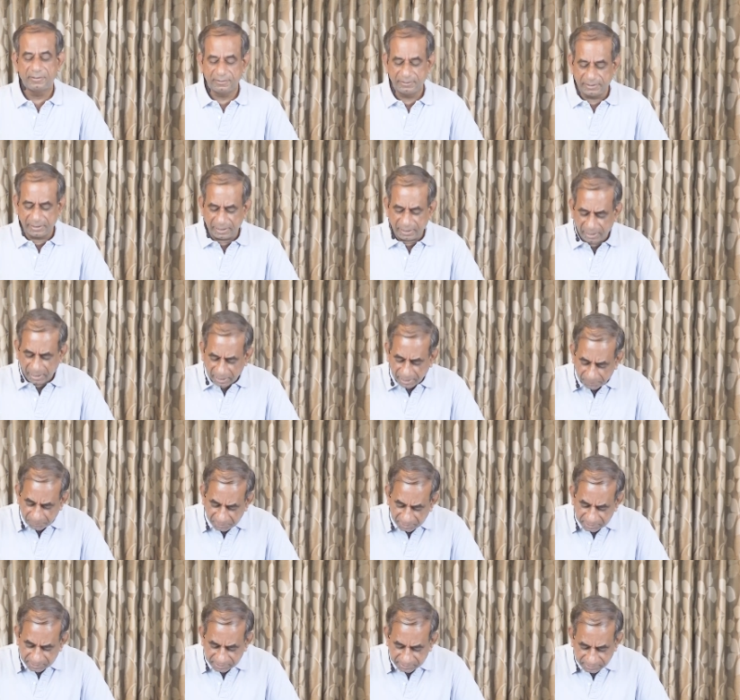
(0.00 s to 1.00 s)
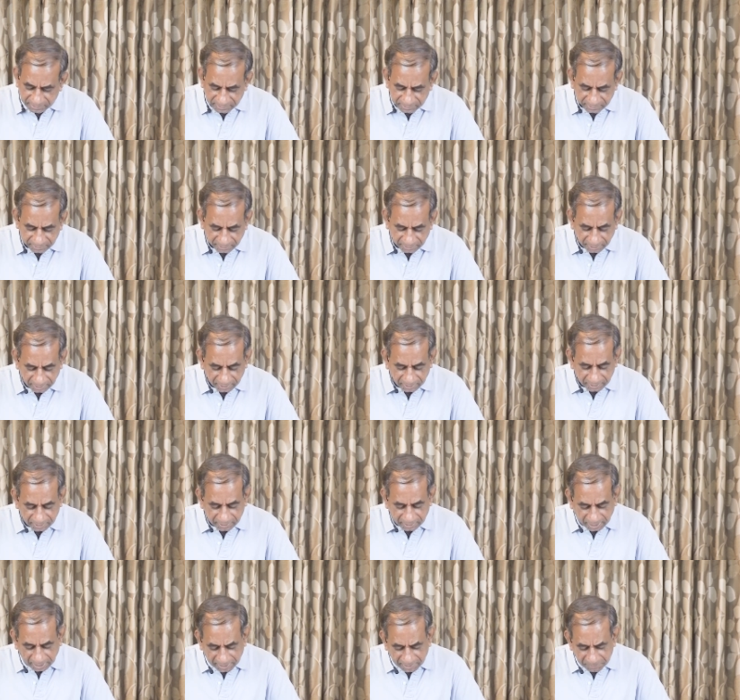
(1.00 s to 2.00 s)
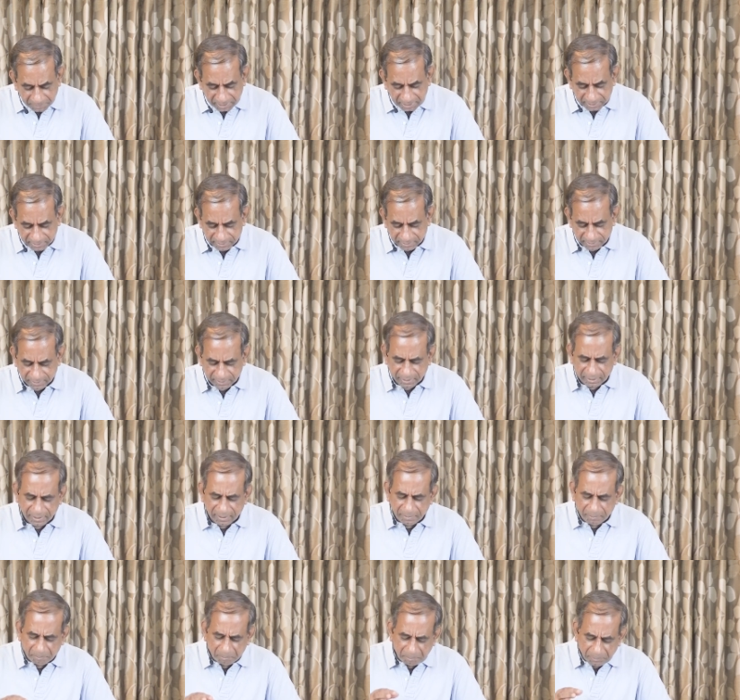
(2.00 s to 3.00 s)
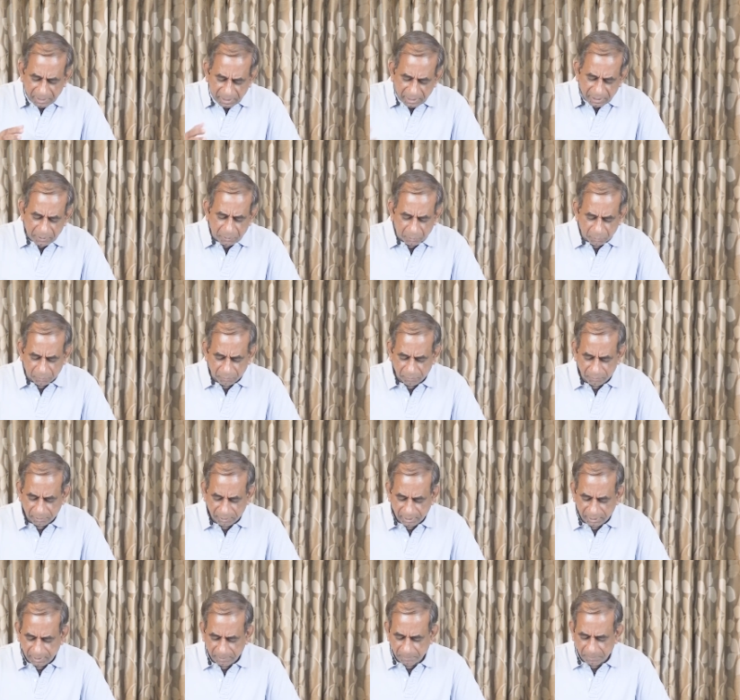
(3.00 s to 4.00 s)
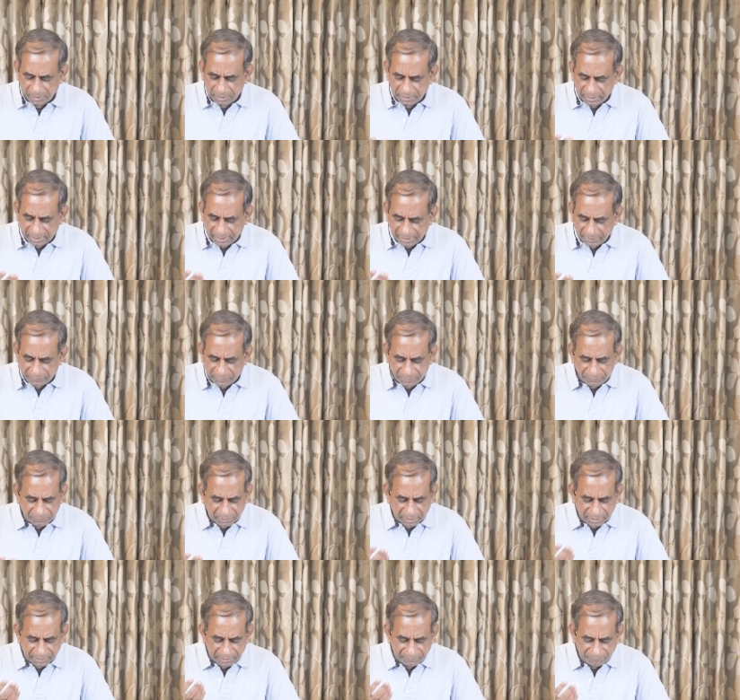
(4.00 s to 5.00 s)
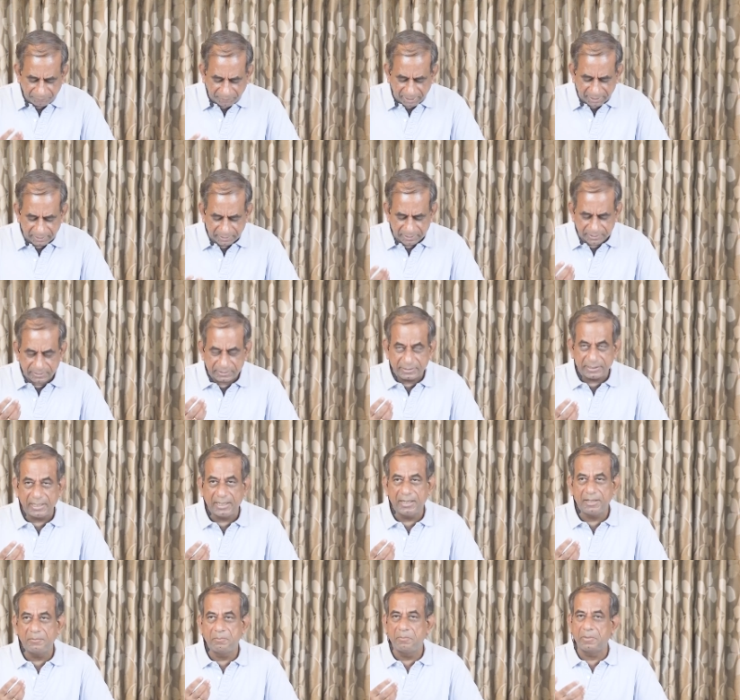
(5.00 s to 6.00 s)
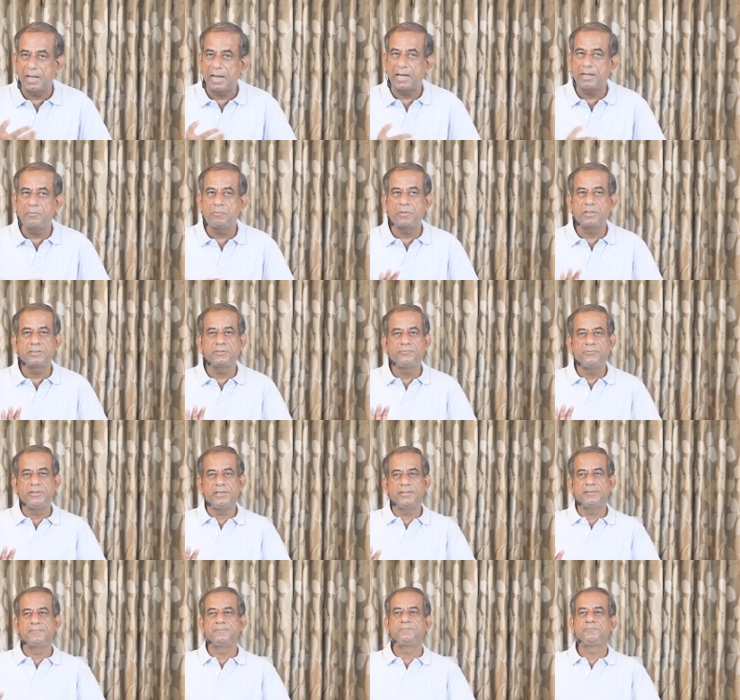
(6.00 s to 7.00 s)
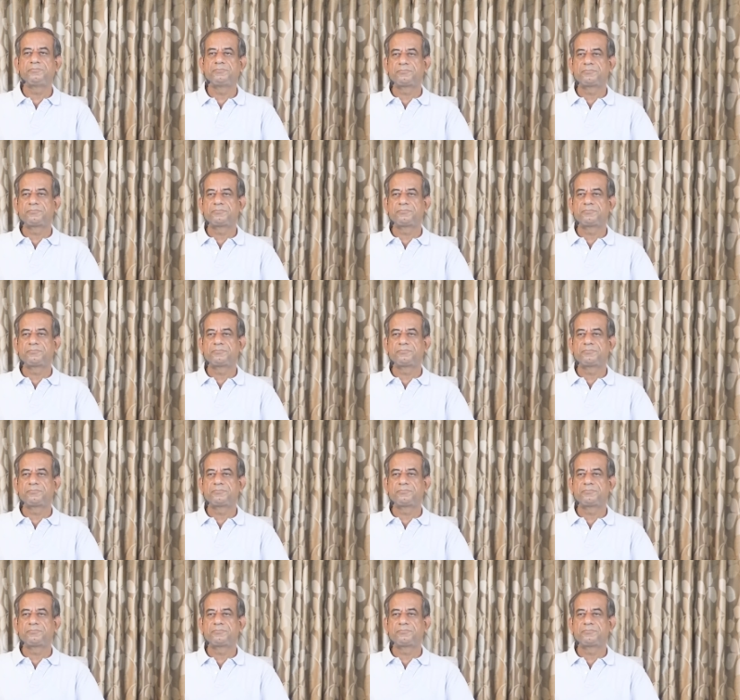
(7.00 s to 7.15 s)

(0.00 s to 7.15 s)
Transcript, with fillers: their habits, climate, milieu, but everywhere they find the same atmosphere.